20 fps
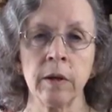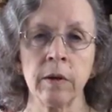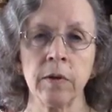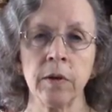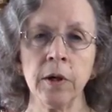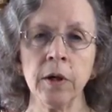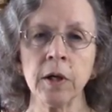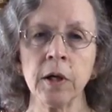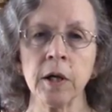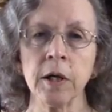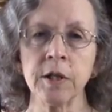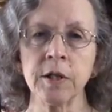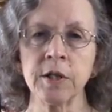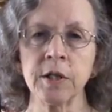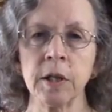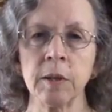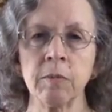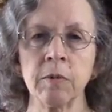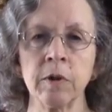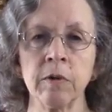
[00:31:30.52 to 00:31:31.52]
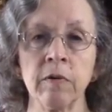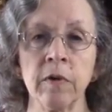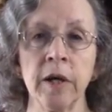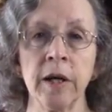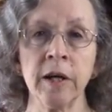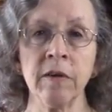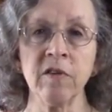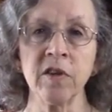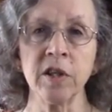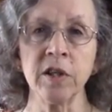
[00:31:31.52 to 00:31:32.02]
Their concept of
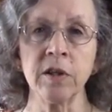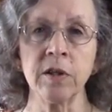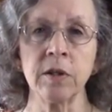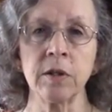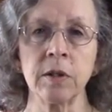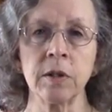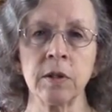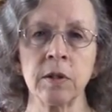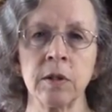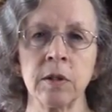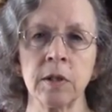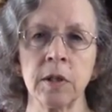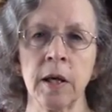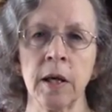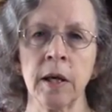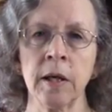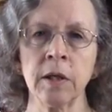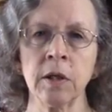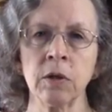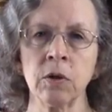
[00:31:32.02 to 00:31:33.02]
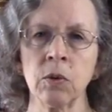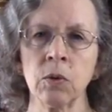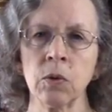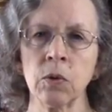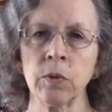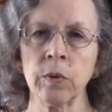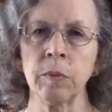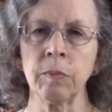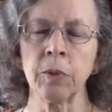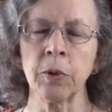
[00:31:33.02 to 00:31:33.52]
evidence is
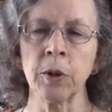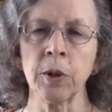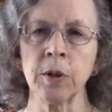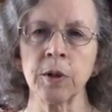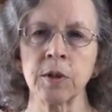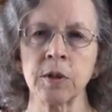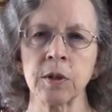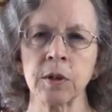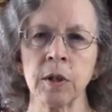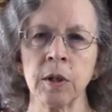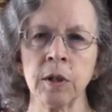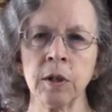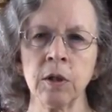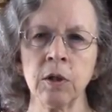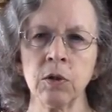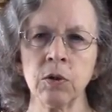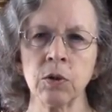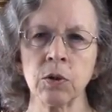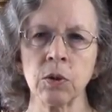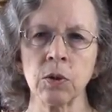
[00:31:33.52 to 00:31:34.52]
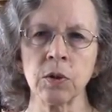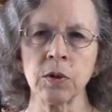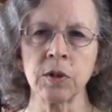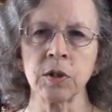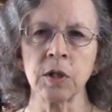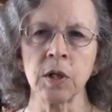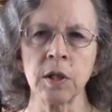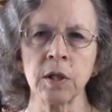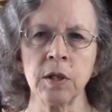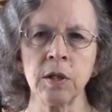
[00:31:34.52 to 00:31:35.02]
anecdotal reports, uncontrolled
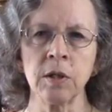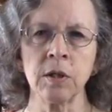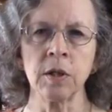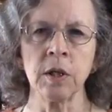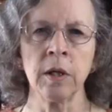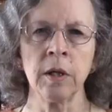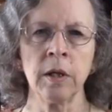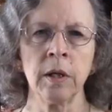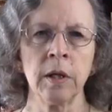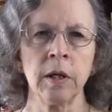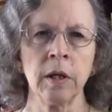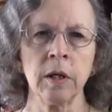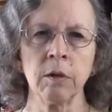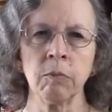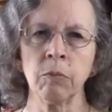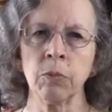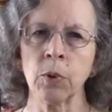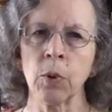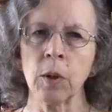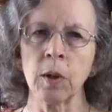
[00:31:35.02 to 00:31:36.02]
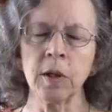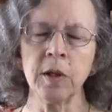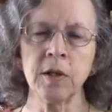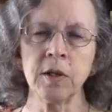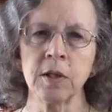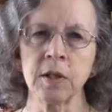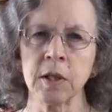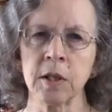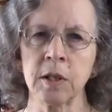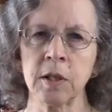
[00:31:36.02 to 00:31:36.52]
studies, and poorly
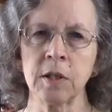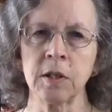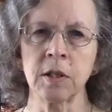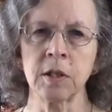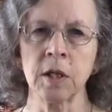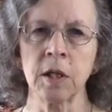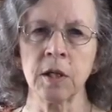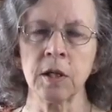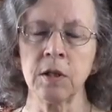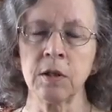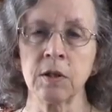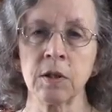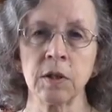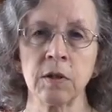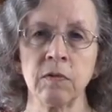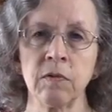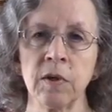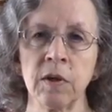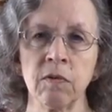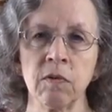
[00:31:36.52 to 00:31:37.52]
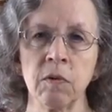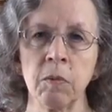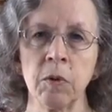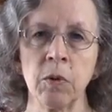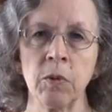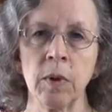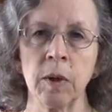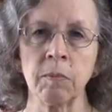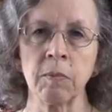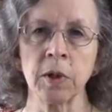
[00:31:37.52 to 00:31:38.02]
designed studies that have never
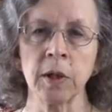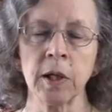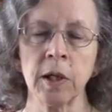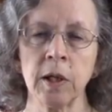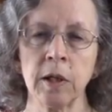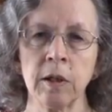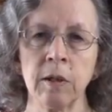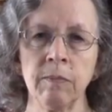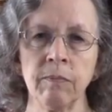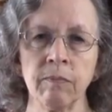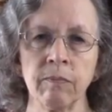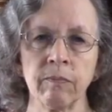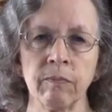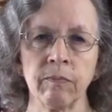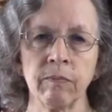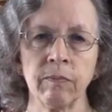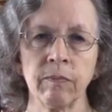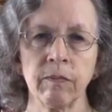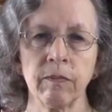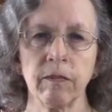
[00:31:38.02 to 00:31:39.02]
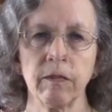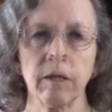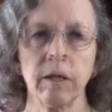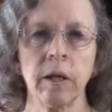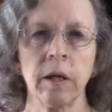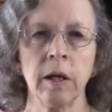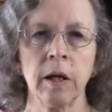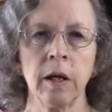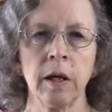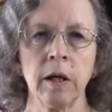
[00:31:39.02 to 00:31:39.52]
been replicated.
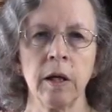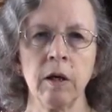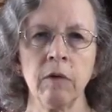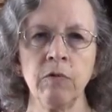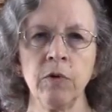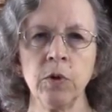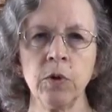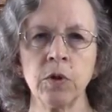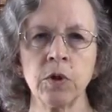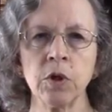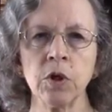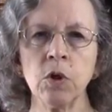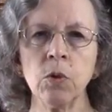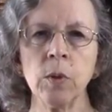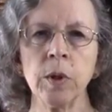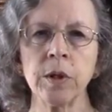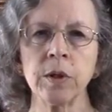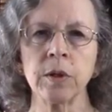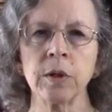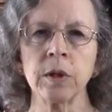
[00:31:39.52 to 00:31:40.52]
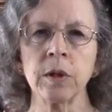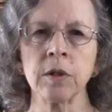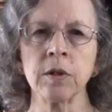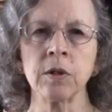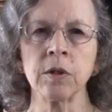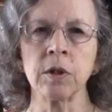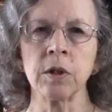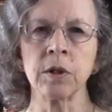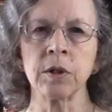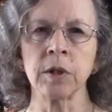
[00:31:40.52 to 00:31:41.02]
If you still want to
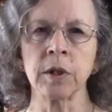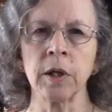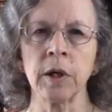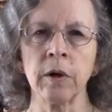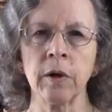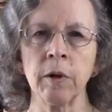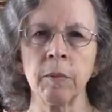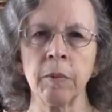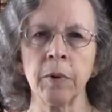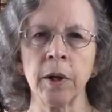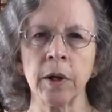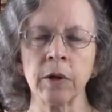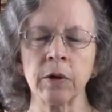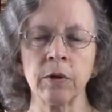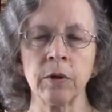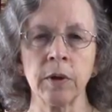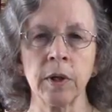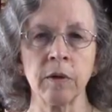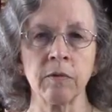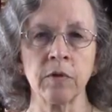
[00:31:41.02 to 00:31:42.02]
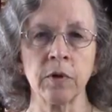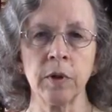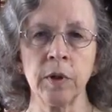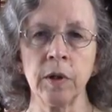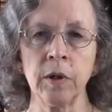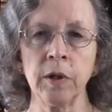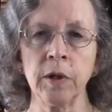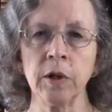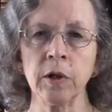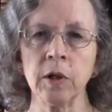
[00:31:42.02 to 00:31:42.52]
consult a chiropractor after
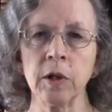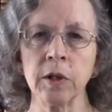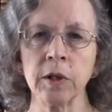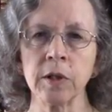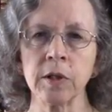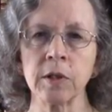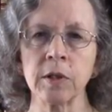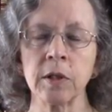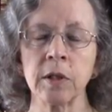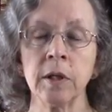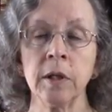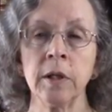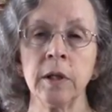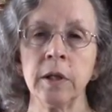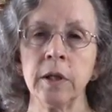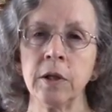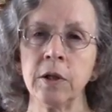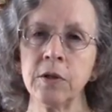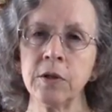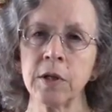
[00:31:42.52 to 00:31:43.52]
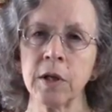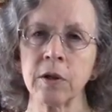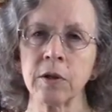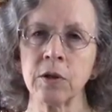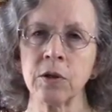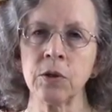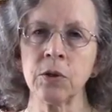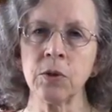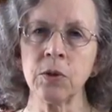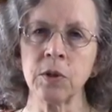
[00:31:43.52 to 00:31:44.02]
hearing all this, here's how to
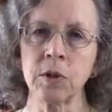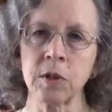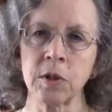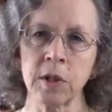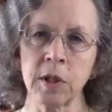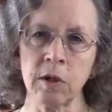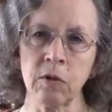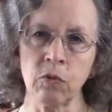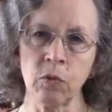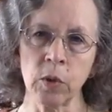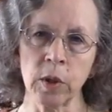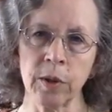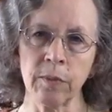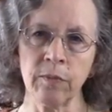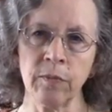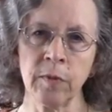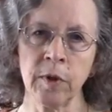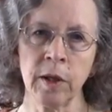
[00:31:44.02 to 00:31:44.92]
choose a safe one.